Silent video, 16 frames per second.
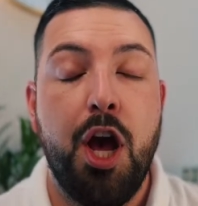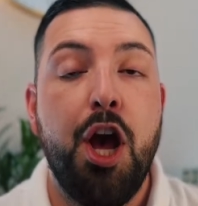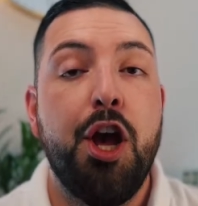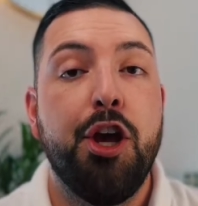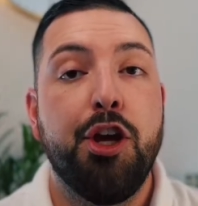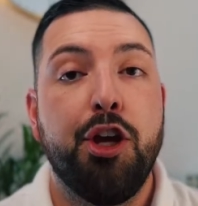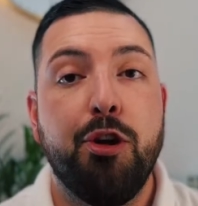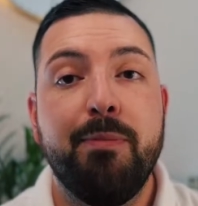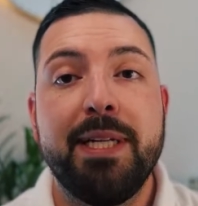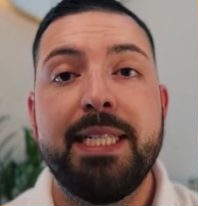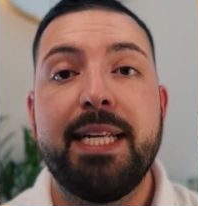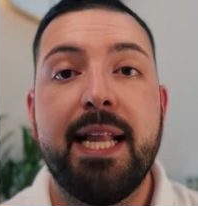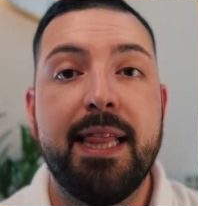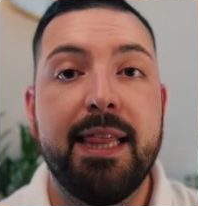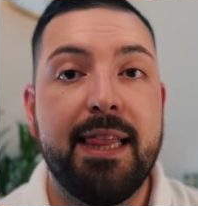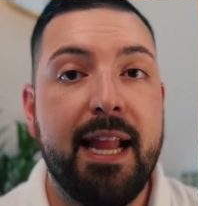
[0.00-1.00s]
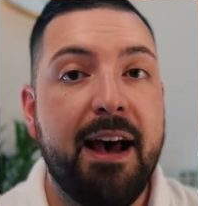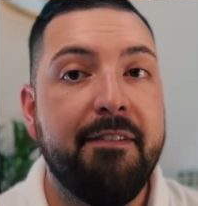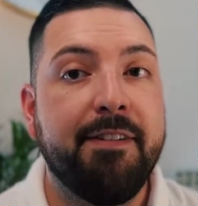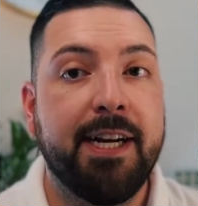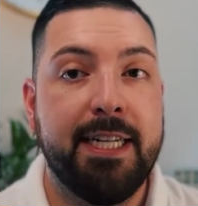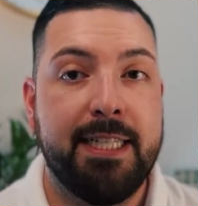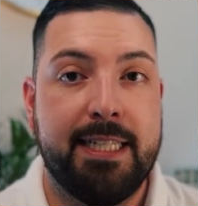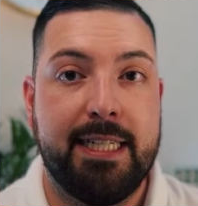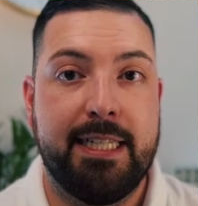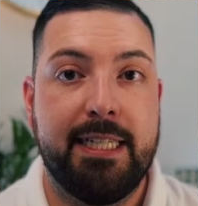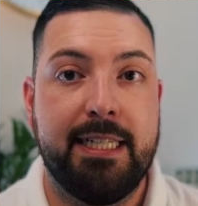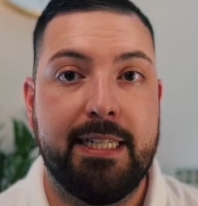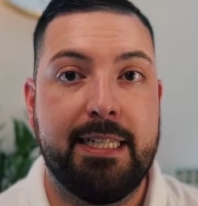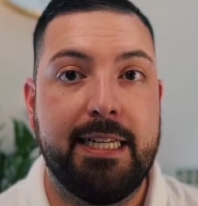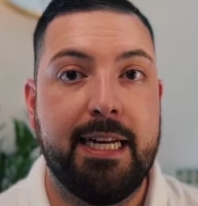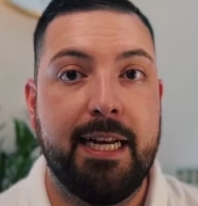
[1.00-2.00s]
Humans love
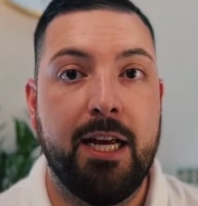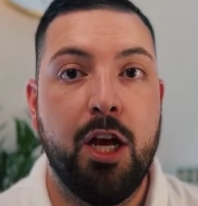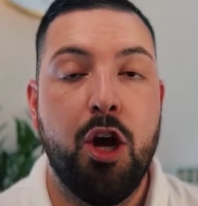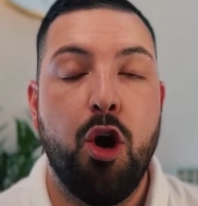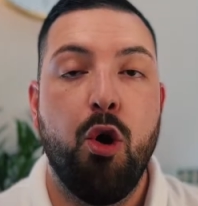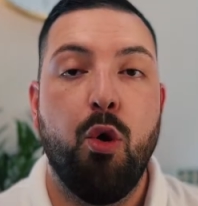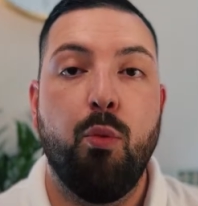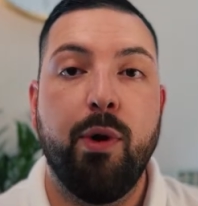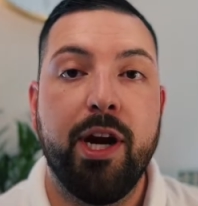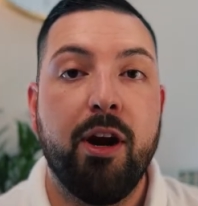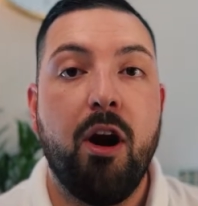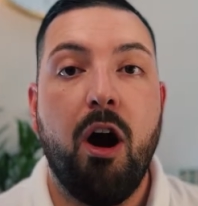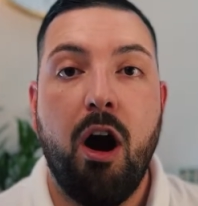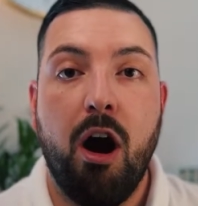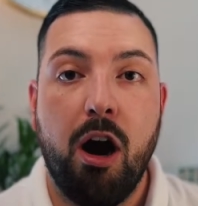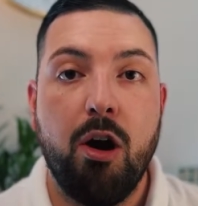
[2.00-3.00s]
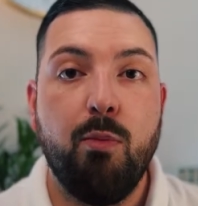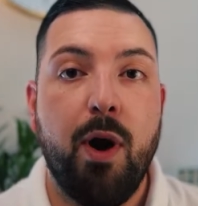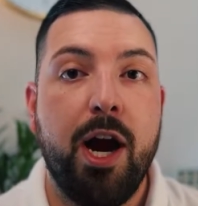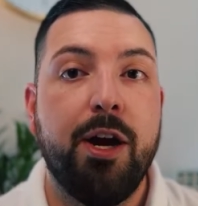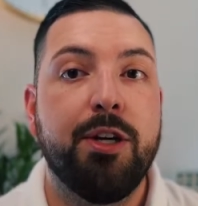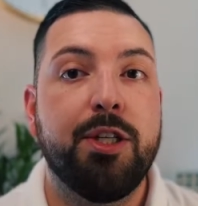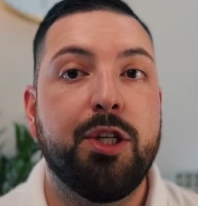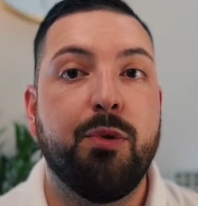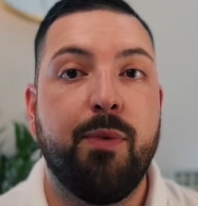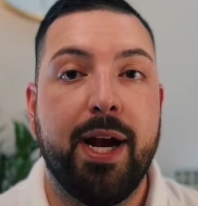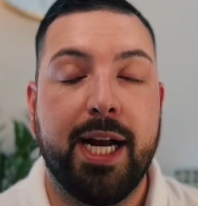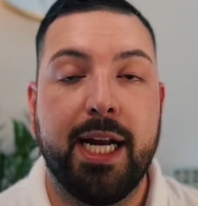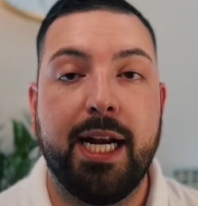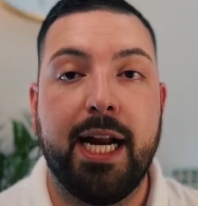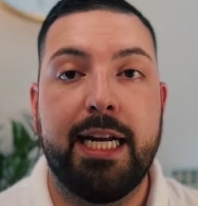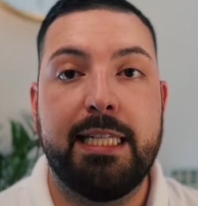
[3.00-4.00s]
consistency. We are hardwired to
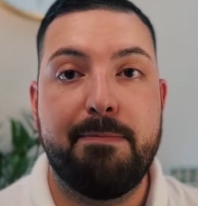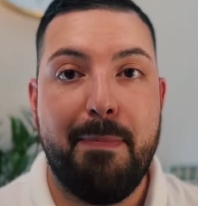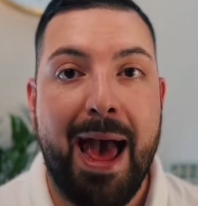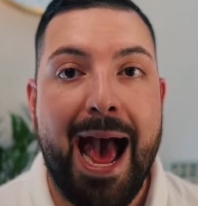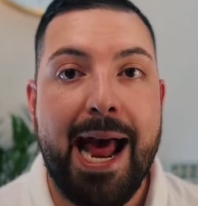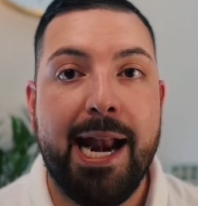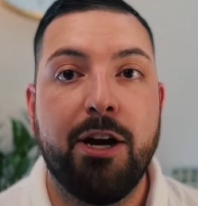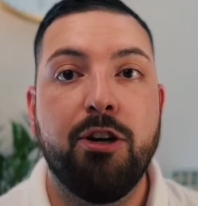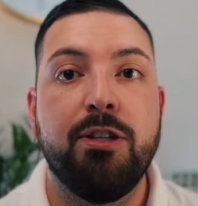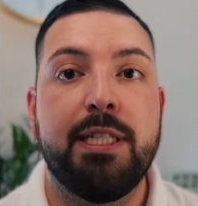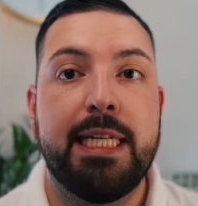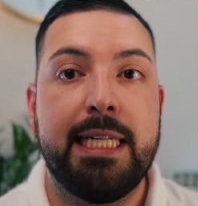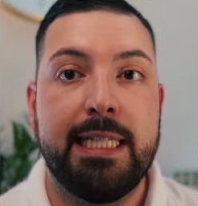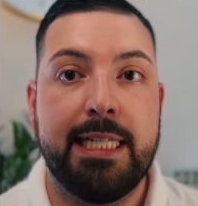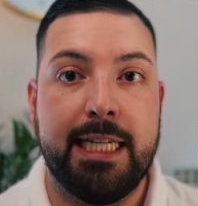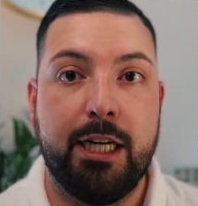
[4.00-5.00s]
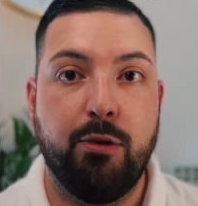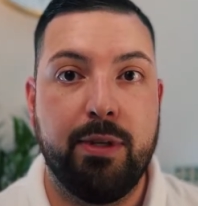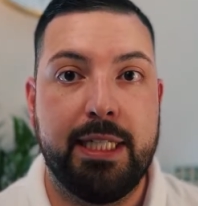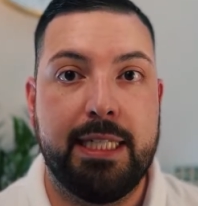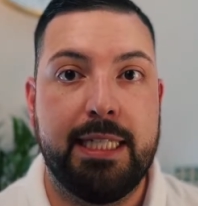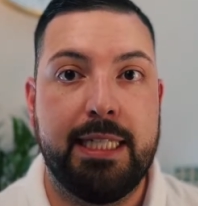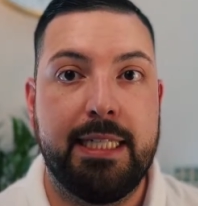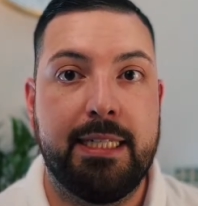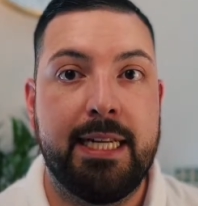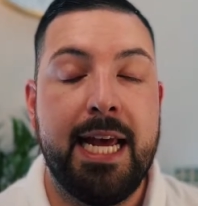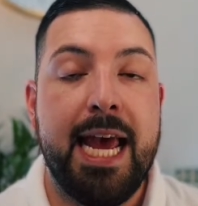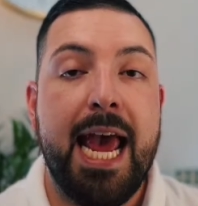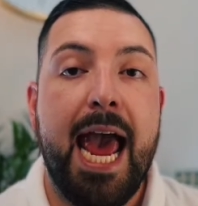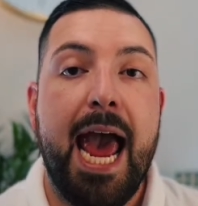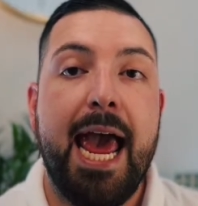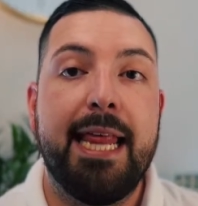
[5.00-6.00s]
recognize patterns and sequences,
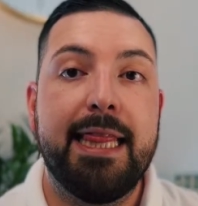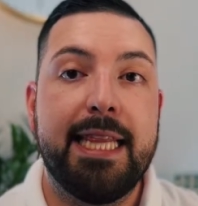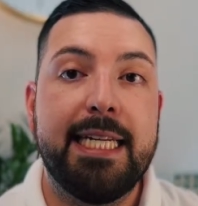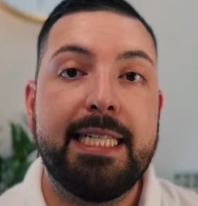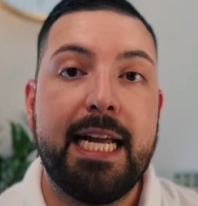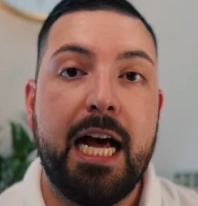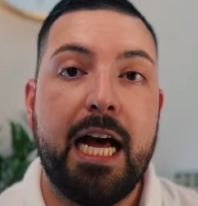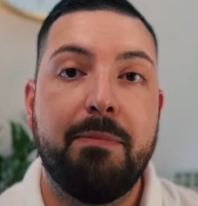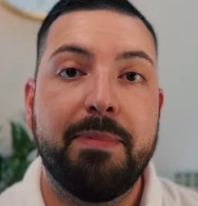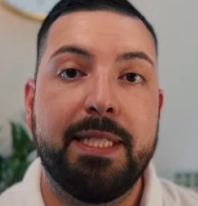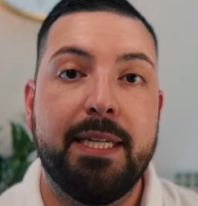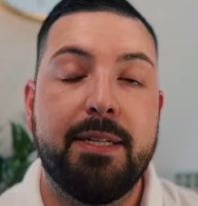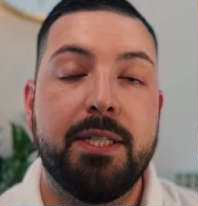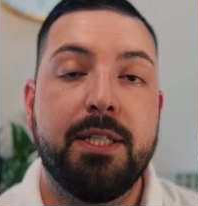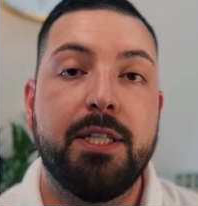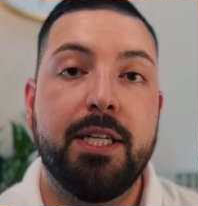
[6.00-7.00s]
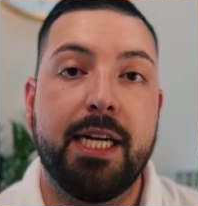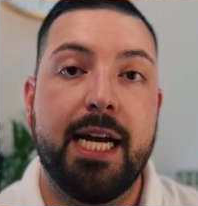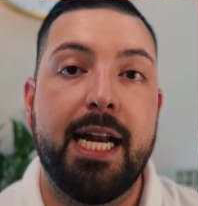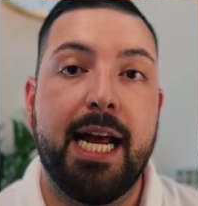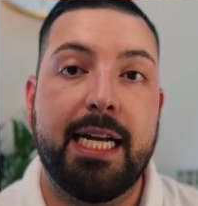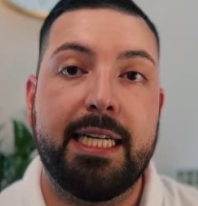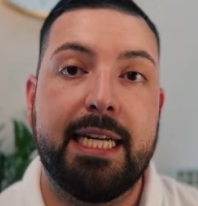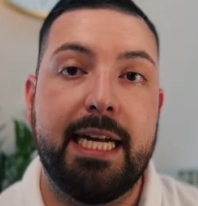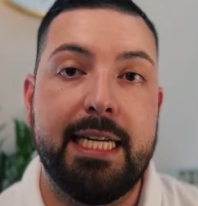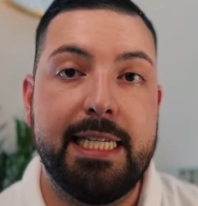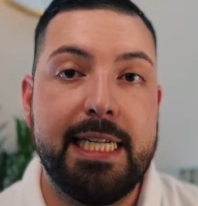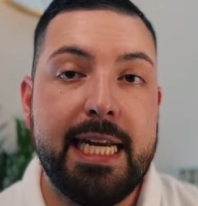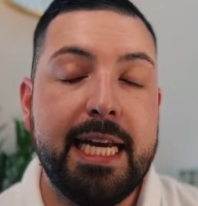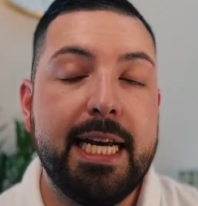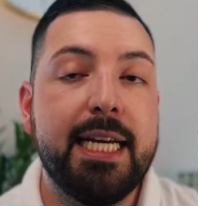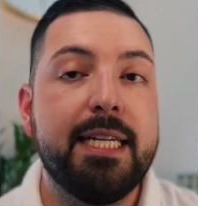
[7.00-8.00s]
and this helps us to connect
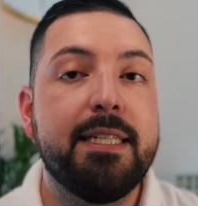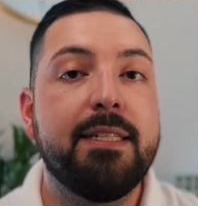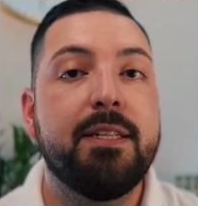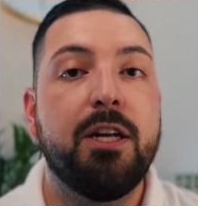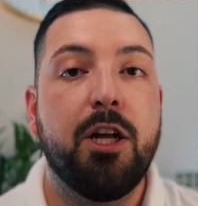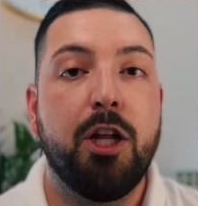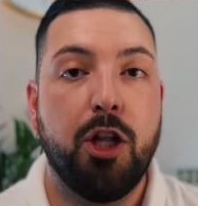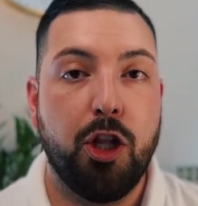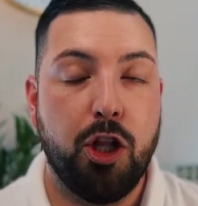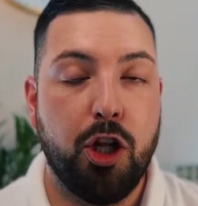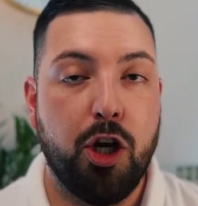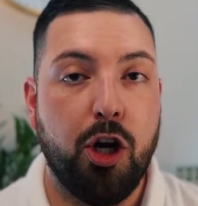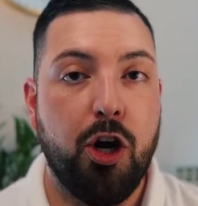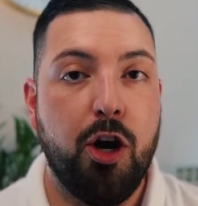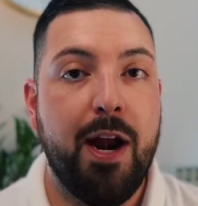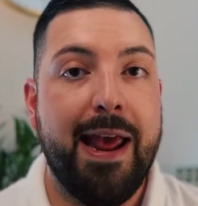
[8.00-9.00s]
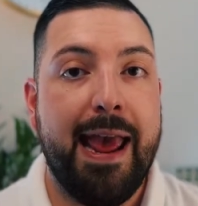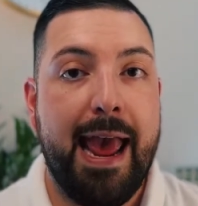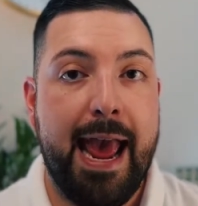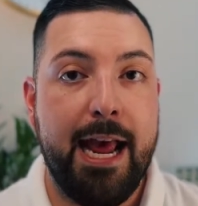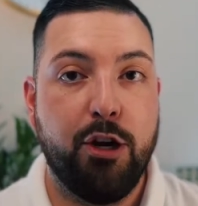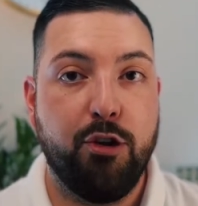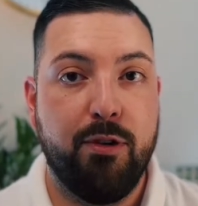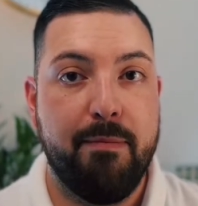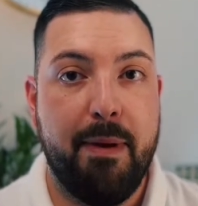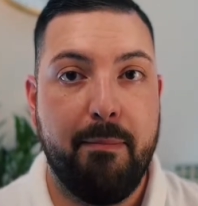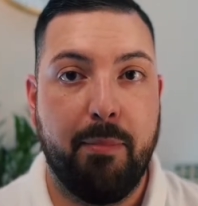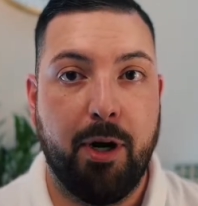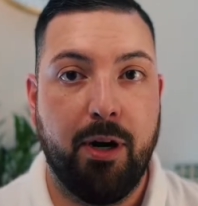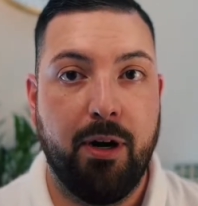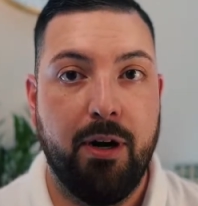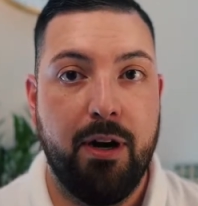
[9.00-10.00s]
ideas, learn, and remember.